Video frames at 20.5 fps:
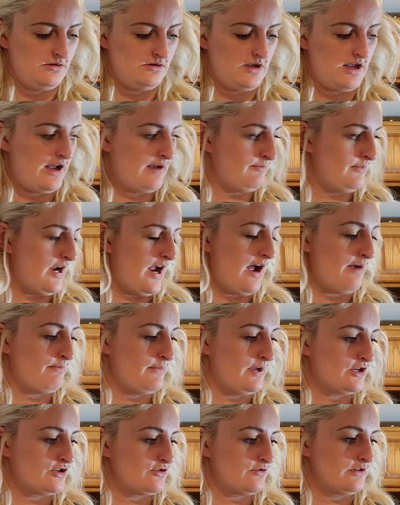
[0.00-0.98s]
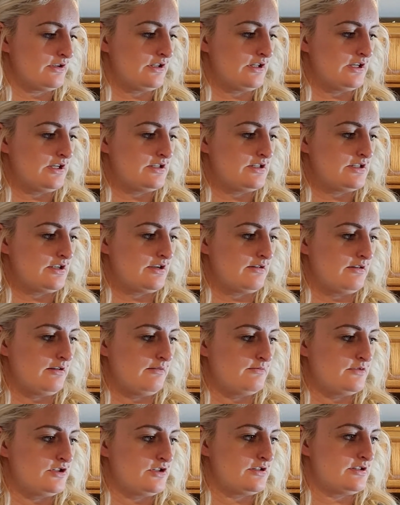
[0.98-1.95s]
I'm not measuring this. I'm
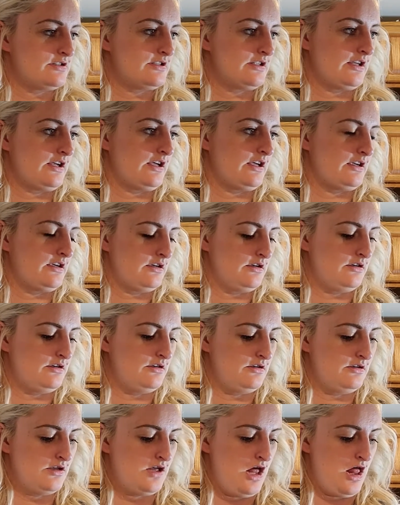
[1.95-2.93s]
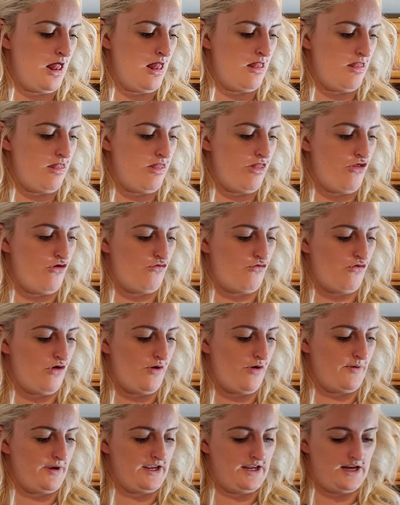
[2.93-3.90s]
just like
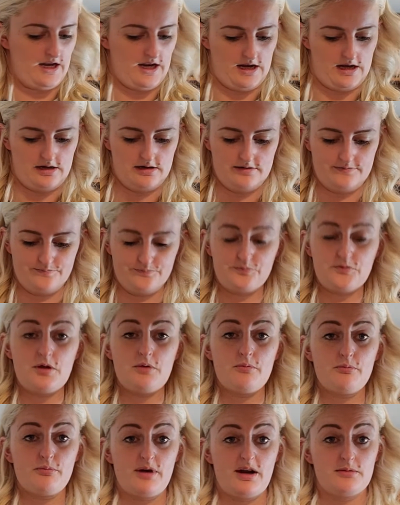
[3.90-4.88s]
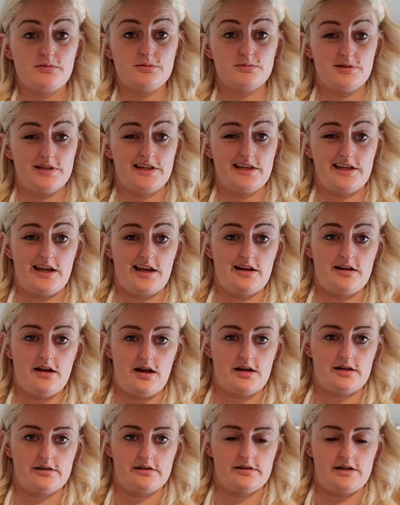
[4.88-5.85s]
throwing it in. Probably, again, not
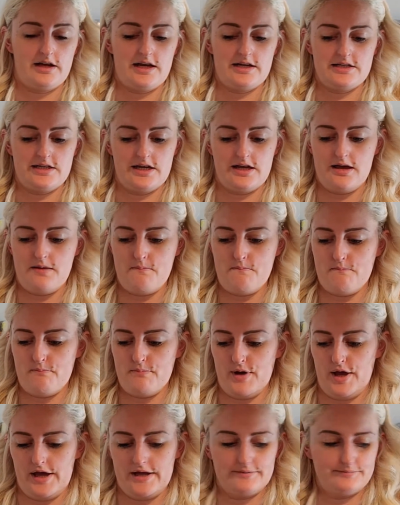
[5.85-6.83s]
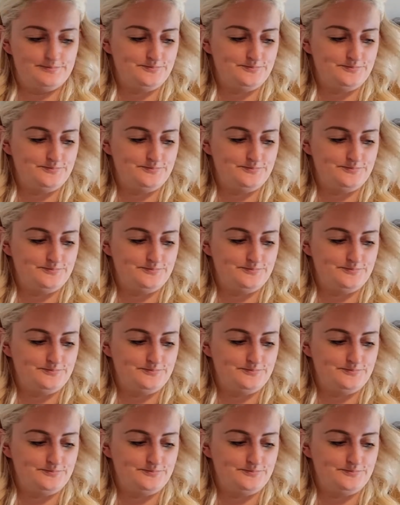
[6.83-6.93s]
a good idea, but